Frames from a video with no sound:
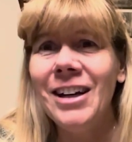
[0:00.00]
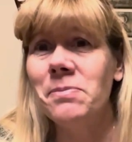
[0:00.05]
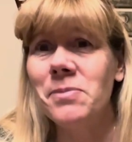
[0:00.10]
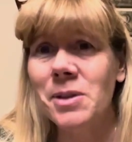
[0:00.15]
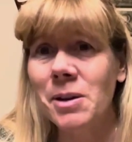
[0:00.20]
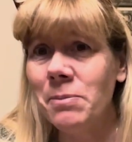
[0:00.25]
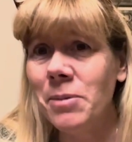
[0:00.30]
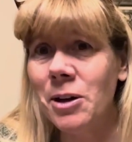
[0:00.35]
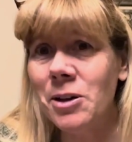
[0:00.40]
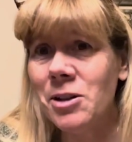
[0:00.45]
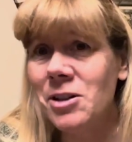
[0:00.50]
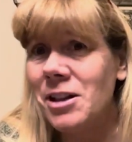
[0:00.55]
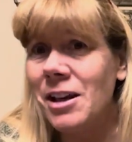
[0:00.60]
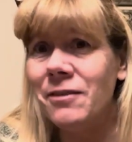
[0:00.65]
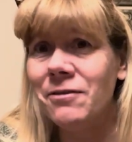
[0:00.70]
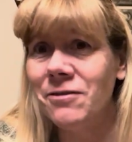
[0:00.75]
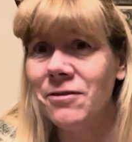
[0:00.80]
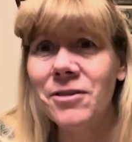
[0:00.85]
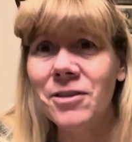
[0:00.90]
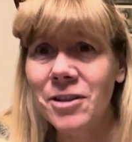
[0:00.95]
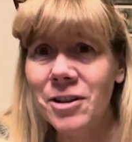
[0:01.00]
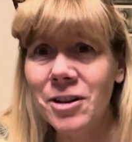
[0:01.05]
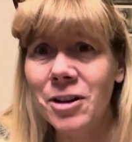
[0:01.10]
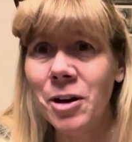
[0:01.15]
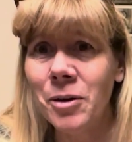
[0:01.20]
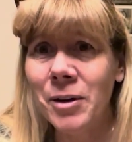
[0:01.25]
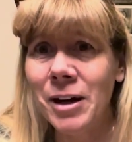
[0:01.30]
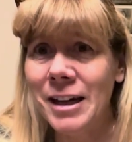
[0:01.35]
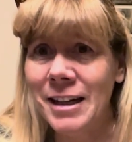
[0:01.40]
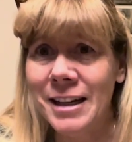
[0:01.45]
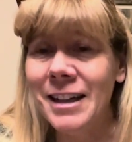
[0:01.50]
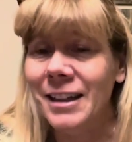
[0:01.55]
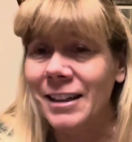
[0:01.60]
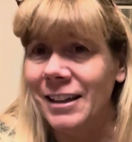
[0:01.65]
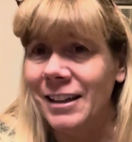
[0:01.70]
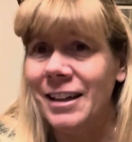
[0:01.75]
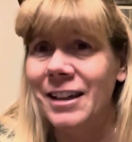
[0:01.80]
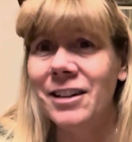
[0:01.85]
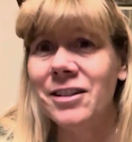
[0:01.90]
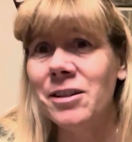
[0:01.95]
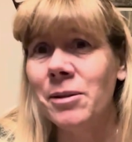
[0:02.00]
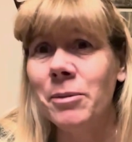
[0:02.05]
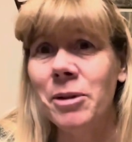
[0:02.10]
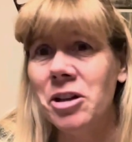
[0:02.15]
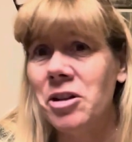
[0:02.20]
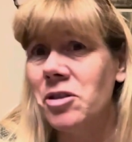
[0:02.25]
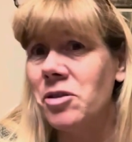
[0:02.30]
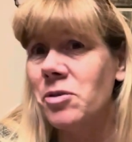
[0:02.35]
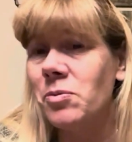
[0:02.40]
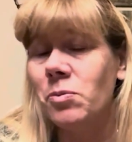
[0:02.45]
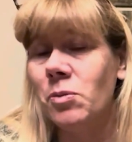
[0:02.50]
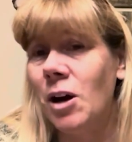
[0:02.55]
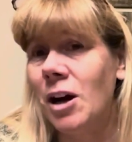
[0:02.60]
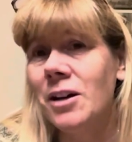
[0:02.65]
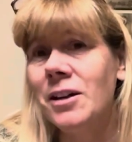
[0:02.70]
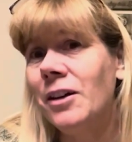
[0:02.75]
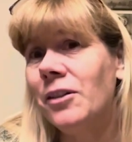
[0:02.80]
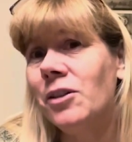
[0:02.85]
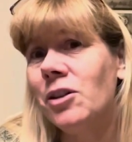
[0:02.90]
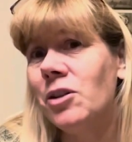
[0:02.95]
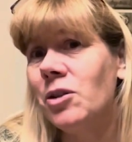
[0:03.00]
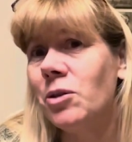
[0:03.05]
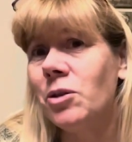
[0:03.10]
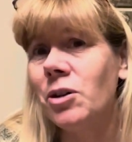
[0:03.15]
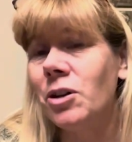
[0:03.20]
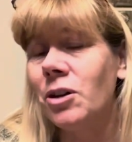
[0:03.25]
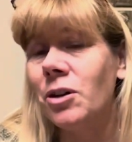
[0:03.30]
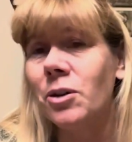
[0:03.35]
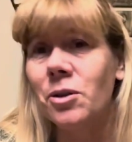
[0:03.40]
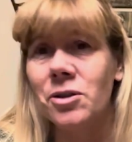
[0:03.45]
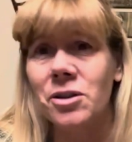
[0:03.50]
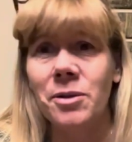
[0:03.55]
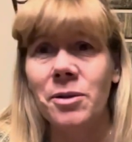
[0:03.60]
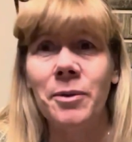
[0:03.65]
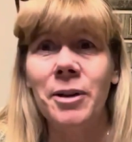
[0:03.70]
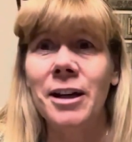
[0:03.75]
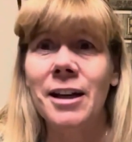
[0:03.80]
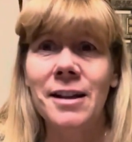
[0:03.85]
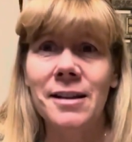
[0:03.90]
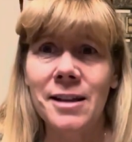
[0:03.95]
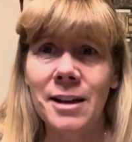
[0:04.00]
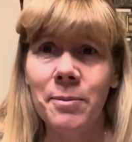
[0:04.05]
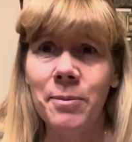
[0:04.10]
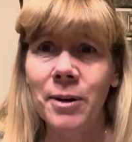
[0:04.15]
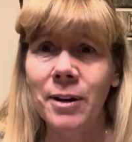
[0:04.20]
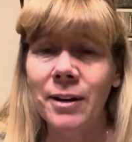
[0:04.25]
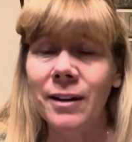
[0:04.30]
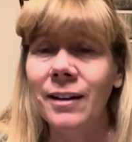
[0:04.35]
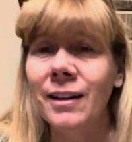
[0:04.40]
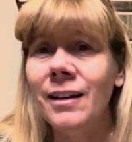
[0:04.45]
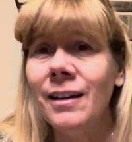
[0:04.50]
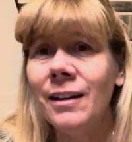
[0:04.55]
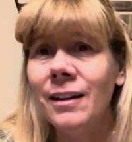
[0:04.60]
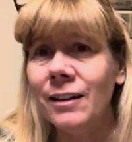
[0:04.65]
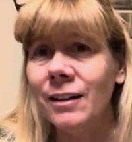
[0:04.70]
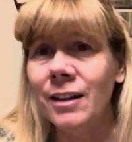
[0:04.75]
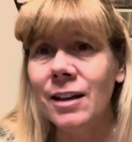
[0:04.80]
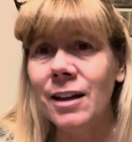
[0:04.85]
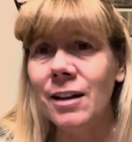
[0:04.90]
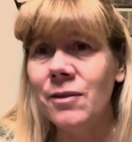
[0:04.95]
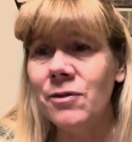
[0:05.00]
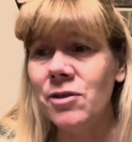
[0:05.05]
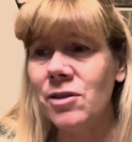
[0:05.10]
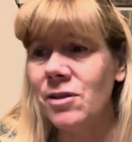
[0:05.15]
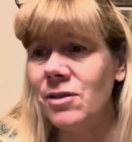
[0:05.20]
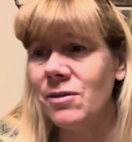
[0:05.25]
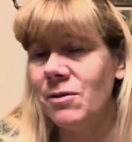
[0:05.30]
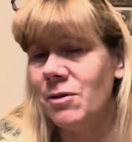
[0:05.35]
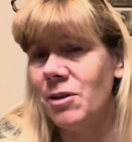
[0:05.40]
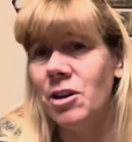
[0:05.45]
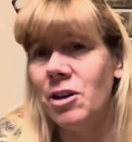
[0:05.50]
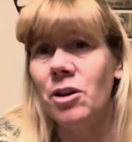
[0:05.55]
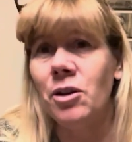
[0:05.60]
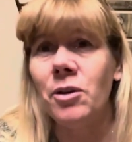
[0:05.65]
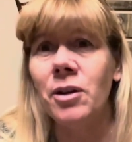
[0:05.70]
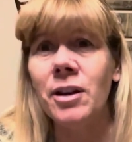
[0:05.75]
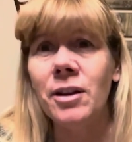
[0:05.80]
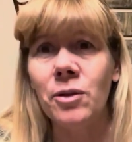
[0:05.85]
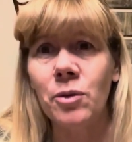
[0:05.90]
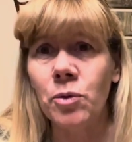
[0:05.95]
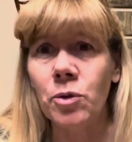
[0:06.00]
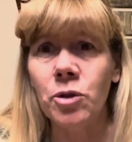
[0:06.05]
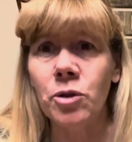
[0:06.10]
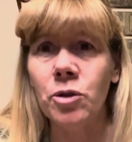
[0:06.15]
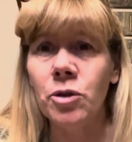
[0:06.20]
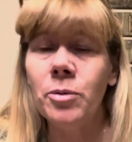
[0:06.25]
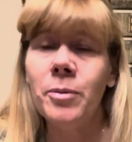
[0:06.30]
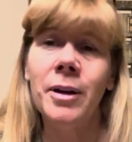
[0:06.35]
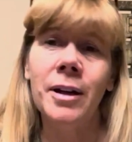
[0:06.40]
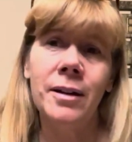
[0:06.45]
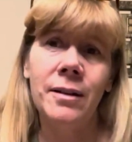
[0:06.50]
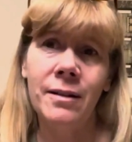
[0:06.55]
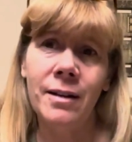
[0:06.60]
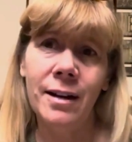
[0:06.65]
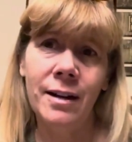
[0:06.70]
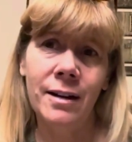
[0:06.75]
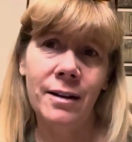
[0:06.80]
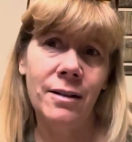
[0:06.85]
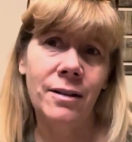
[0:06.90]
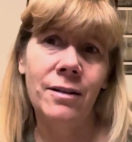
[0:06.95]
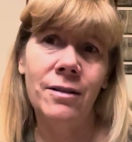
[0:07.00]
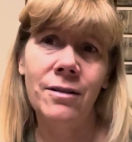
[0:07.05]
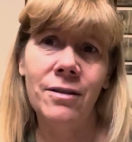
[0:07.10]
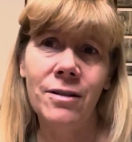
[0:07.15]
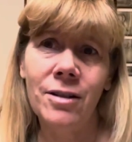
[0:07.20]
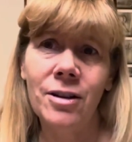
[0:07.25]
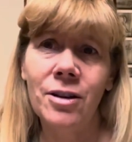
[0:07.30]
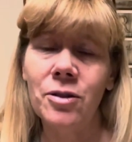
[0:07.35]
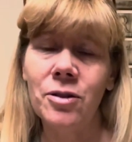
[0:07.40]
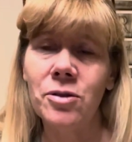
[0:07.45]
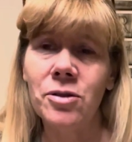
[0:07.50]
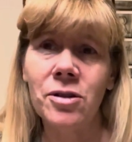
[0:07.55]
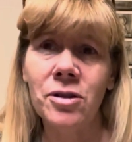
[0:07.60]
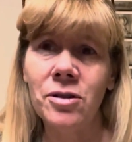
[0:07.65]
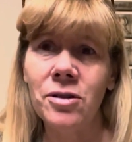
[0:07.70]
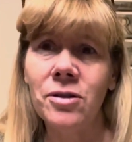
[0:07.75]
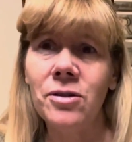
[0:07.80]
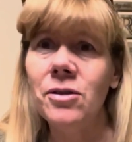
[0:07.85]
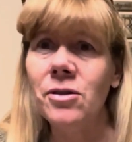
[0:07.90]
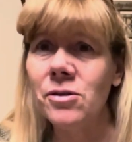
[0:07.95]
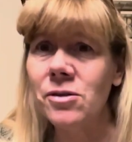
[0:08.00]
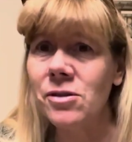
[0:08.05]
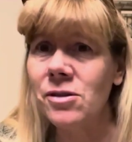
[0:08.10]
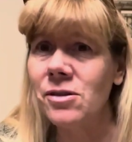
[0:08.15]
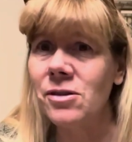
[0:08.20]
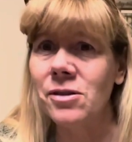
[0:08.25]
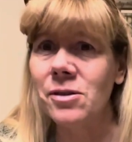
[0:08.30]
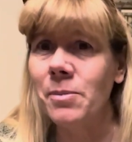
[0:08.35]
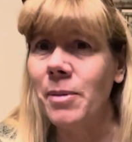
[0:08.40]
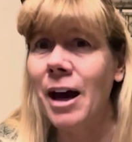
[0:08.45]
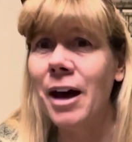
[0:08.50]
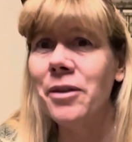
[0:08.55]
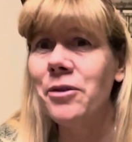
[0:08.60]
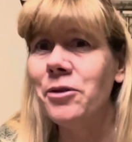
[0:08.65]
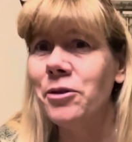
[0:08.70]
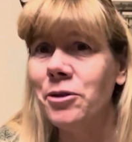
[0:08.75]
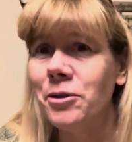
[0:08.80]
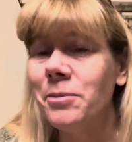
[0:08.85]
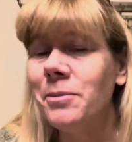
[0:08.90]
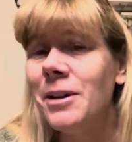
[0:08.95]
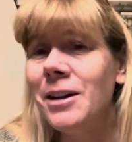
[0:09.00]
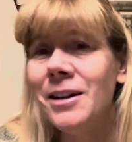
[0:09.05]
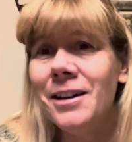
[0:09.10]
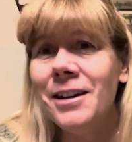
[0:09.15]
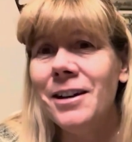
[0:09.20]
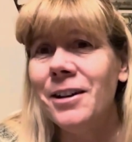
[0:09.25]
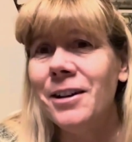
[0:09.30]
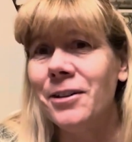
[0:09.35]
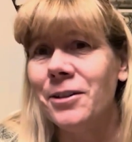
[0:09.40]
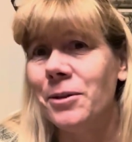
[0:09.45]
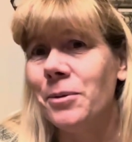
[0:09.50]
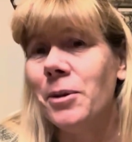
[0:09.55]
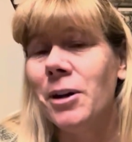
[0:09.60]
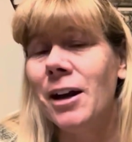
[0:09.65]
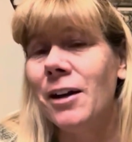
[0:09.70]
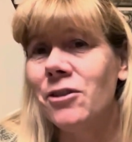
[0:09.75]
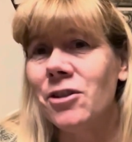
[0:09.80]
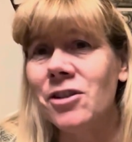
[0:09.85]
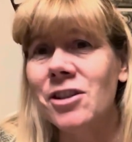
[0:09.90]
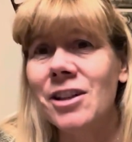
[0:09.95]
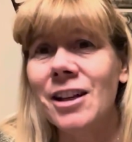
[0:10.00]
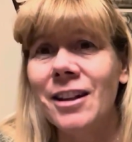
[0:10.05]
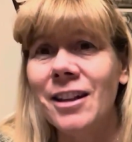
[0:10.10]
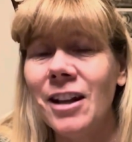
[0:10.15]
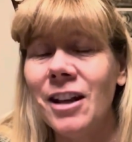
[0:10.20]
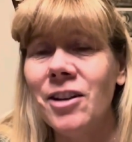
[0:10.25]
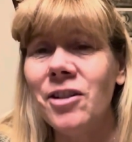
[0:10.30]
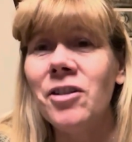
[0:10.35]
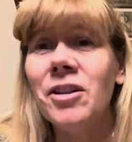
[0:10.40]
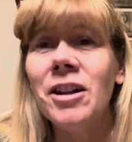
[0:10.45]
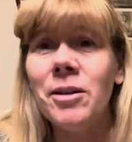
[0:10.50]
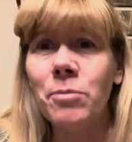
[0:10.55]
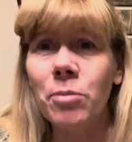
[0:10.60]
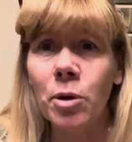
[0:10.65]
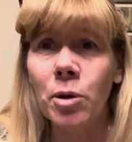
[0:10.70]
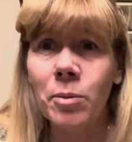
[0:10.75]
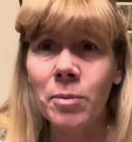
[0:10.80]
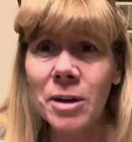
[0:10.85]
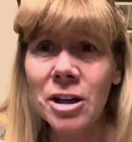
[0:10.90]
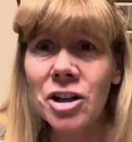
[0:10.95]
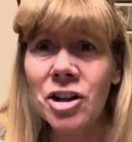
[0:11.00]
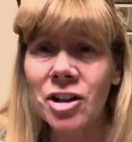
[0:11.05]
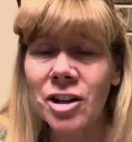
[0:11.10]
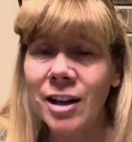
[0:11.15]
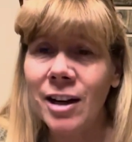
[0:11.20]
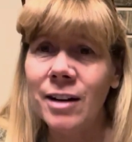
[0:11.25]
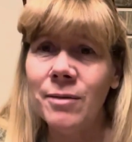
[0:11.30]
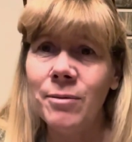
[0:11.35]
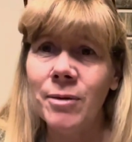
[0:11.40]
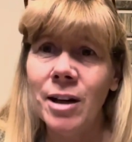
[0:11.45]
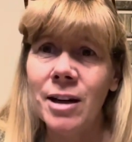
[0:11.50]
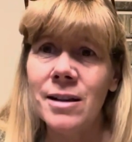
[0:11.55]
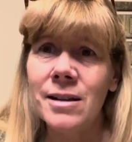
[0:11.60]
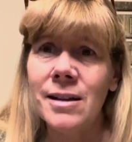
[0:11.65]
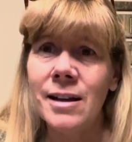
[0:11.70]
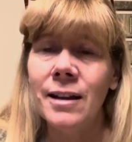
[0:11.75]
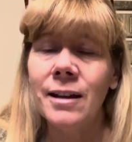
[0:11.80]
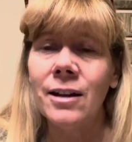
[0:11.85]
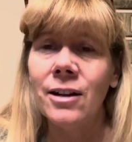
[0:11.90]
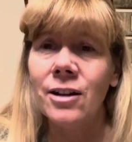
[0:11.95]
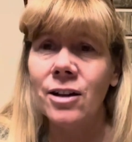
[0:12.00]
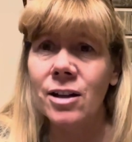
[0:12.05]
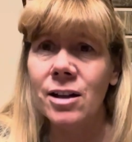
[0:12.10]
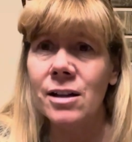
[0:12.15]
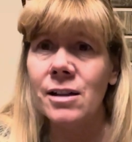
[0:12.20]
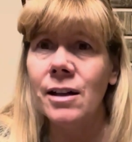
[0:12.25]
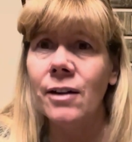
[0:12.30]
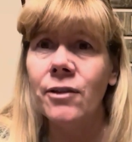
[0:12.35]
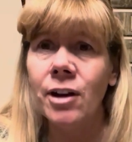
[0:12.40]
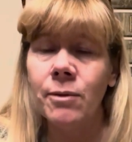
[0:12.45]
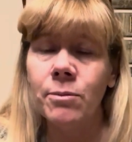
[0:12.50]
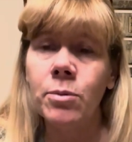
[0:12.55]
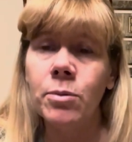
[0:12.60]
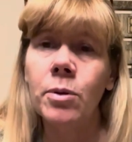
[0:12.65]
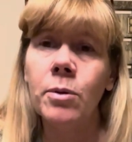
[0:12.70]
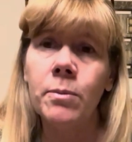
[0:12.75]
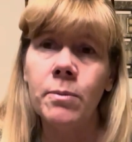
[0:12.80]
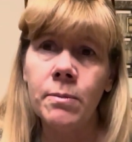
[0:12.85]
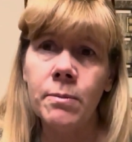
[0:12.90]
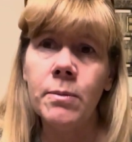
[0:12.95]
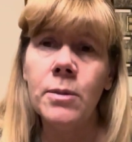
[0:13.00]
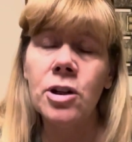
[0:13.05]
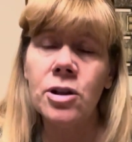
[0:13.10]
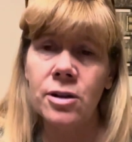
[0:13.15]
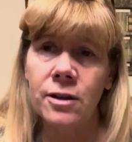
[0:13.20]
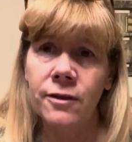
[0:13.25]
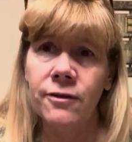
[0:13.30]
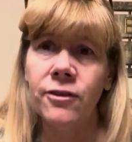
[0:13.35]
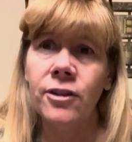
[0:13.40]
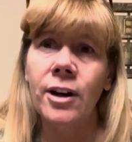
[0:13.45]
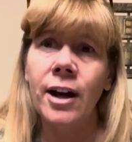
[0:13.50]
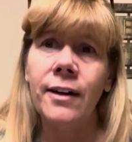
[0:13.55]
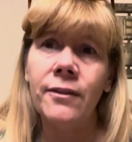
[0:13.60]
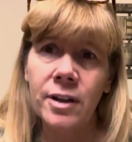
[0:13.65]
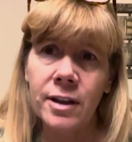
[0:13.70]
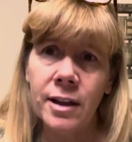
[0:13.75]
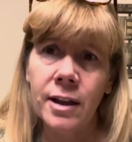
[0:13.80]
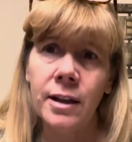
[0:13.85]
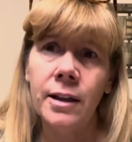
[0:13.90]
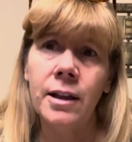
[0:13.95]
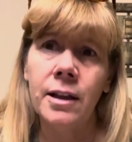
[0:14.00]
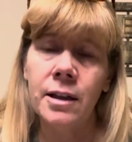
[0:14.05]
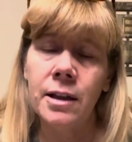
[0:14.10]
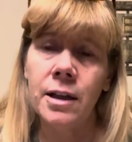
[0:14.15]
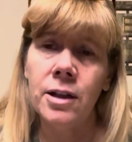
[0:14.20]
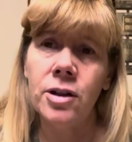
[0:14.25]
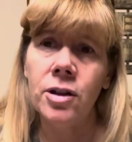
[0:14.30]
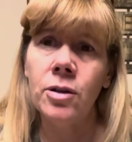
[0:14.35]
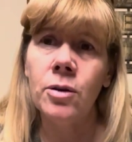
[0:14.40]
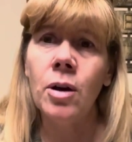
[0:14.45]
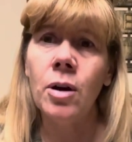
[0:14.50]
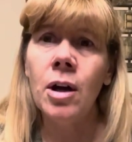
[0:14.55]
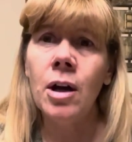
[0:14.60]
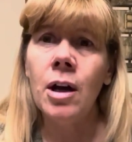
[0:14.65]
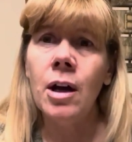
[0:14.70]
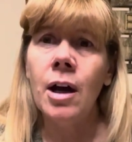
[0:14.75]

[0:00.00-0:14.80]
Some parents have no idea. Like somebody just walked out the door or someone gets up and leaves, you know, in the room and, and goes and uses the bathroom or whatever. It's like they don't need permission. I'm not saying that our kids have to have permission for everything that they do.